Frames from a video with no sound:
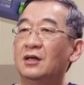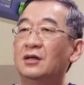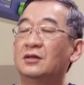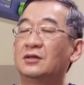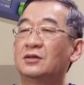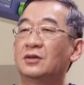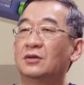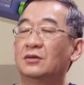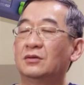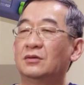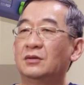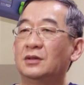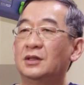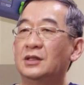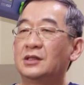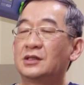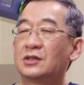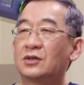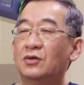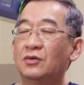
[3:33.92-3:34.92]
So
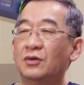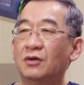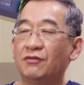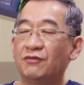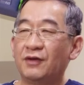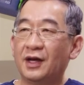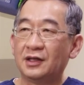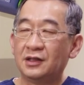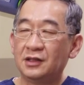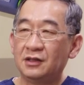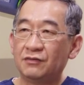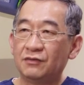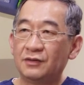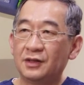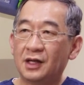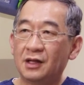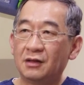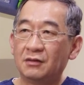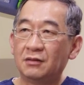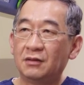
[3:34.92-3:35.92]
it's so effective
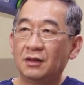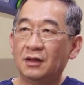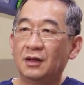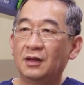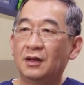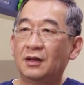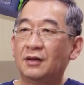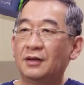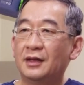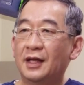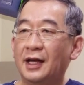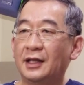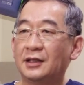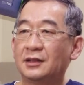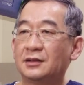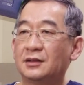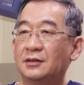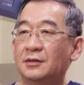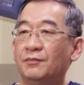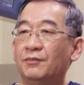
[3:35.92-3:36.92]
now
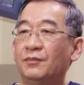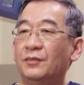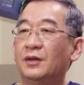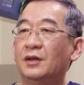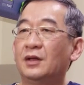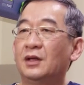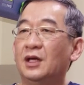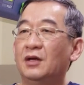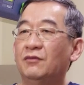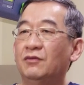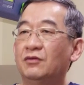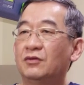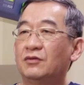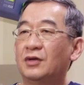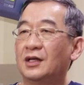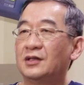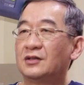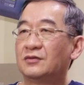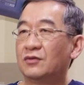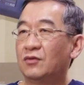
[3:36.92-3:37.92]
that if you
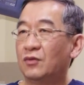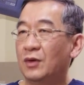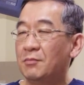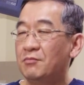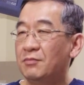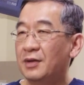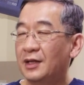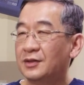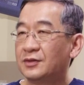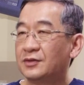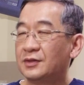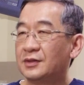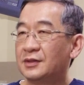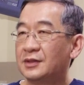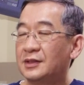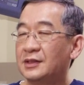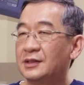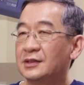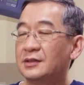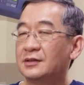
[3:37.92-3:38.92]
transfer one
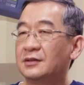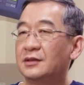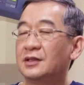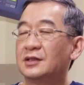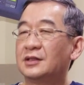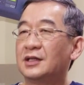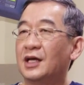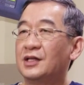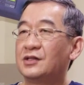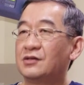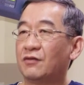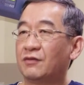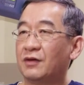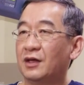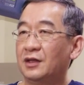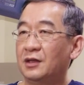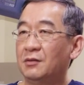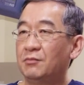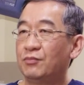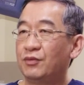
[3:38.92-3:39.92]
blastocyst, the chance of
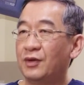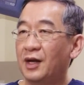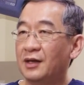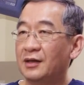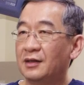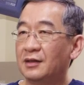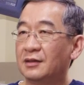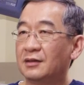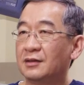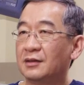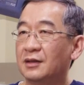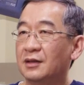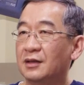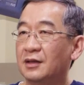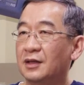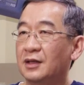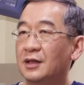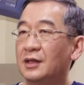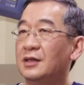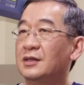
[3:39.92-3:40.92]
getting pregnant
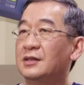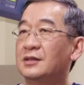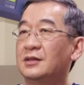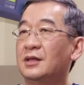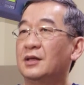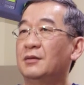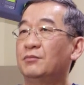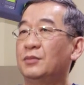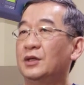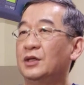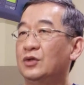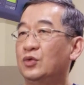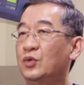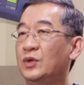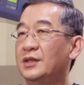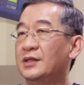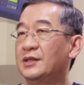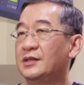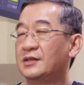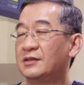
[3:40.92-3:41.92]
is
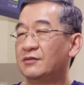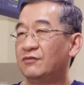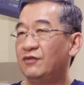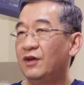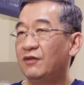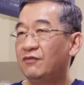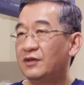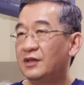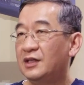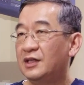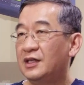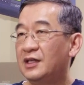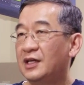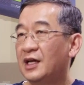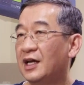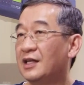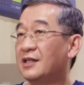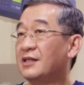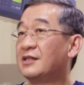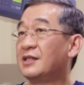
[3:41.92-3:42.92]
between 50
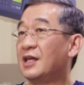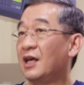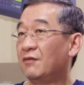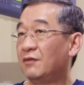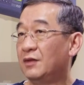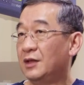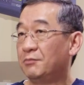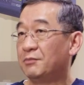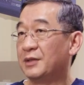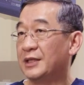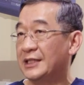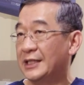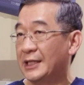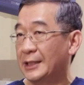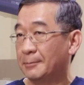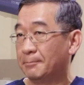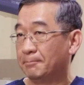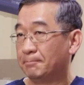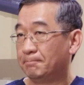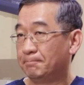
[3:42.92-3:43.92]
and 70 percent,
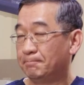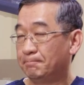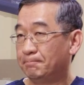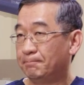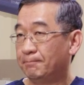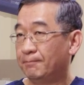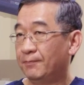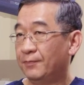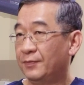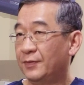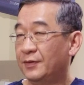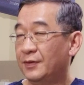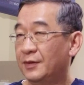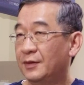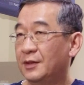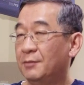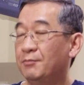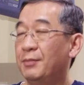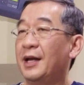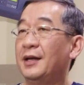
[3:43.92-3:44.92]

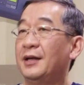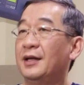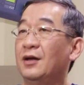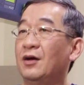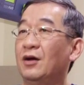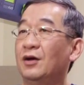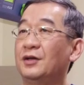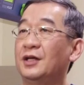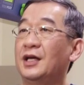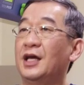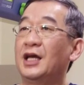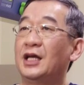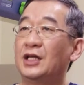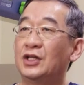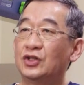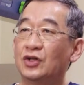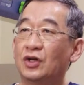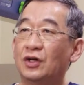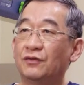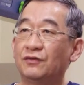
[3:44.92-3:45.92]
depending on the
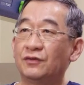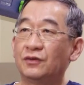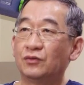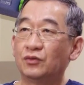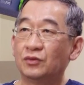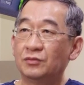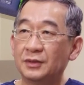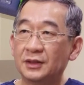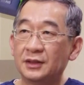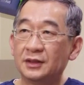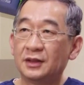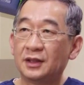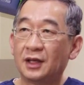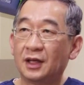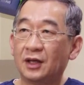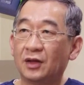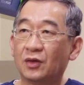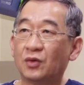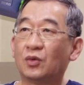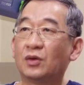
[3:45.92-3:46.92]
age of the woman
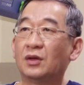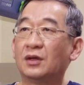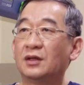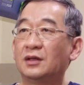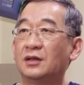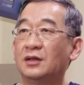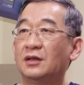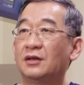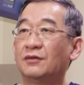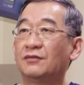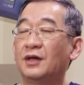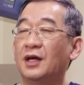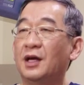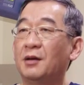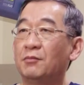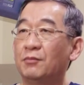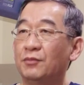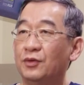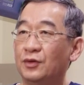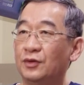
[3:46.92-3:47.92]
and the quality of the
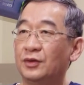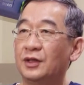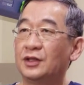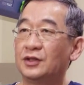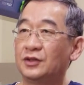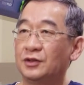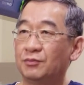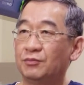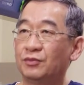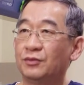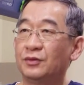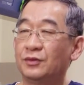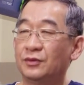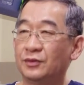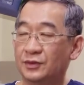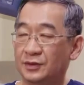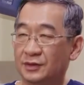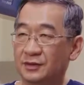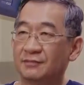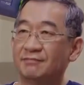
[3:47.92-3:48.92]
embryo that she
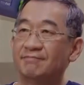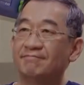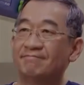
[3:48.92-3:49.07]
produced.